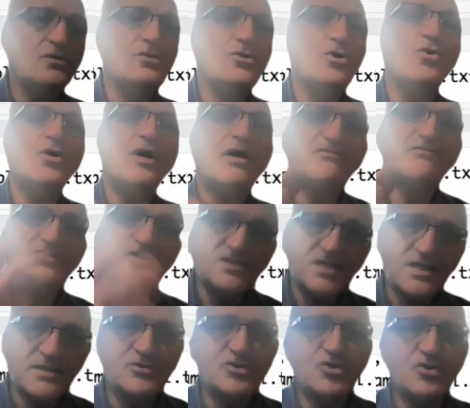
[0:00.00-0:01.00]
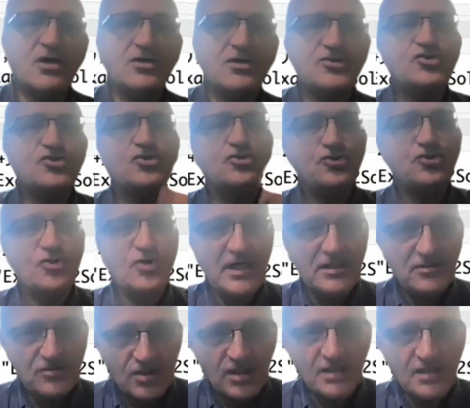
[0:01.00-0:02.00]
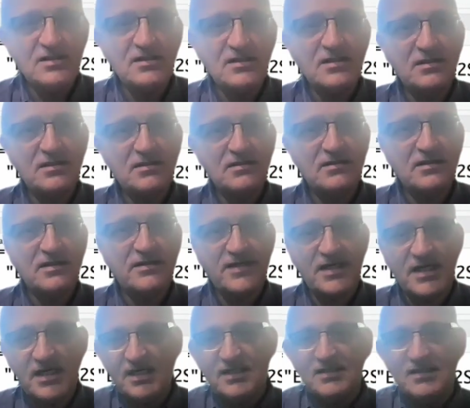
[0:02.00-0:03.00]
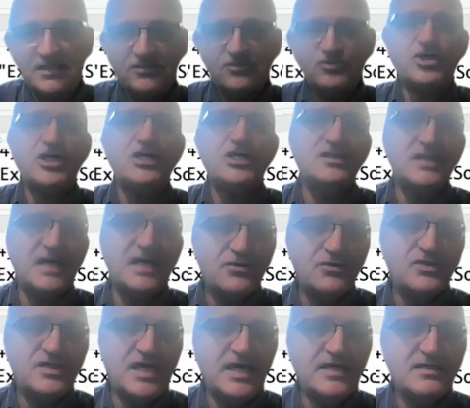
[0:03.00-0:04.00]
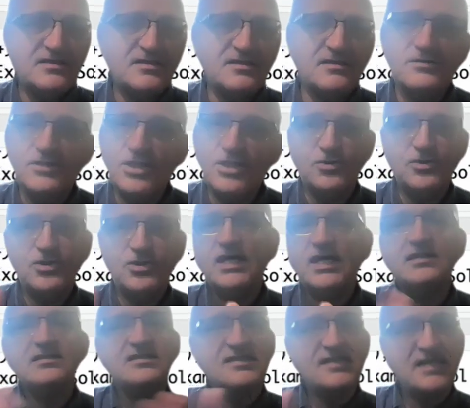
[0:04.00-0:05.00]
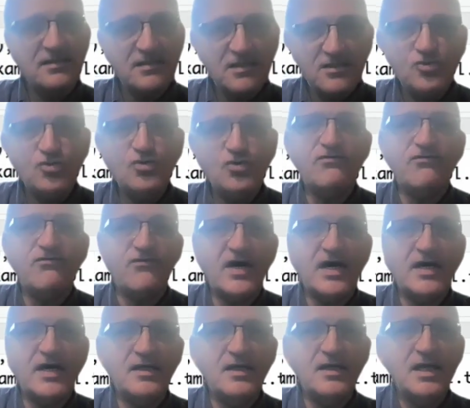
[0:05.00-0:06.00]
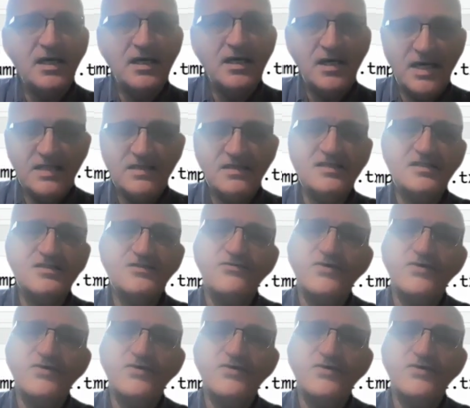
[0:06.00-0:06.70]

go every time to RStudio and run the thing and then write down the answer. No, you can send it to a file, and this